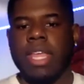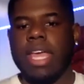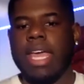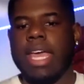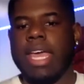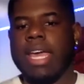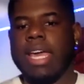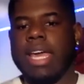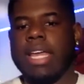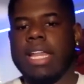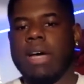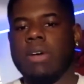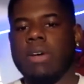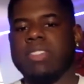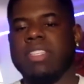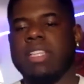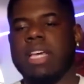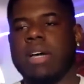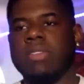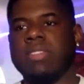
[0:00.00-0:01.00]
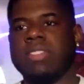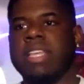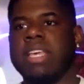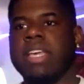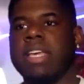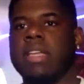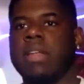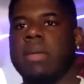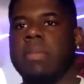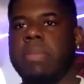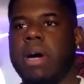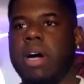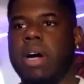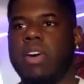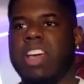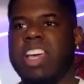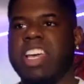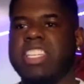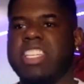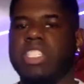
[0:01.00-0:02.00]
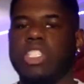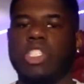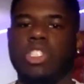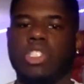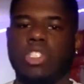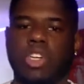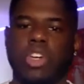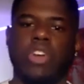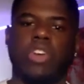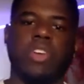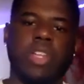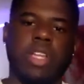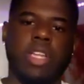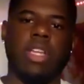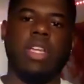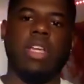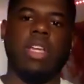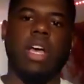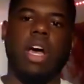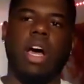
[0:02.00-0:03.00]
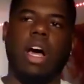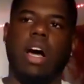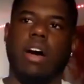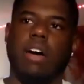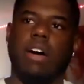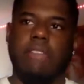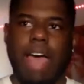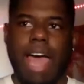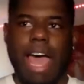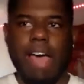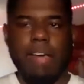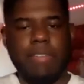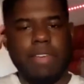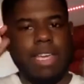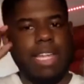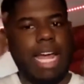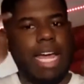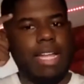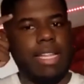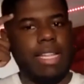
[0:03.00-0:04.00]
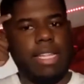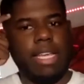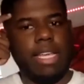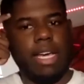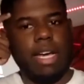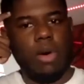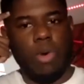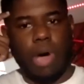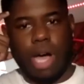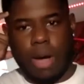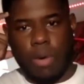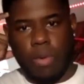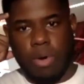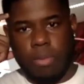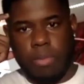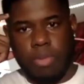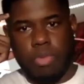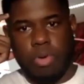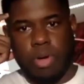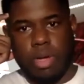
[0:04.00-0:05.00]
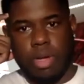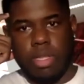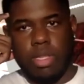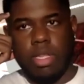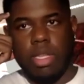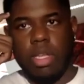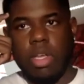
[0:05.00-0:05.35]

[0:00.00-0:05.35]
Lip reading: and I was thinking about his journey of having an idea at one point,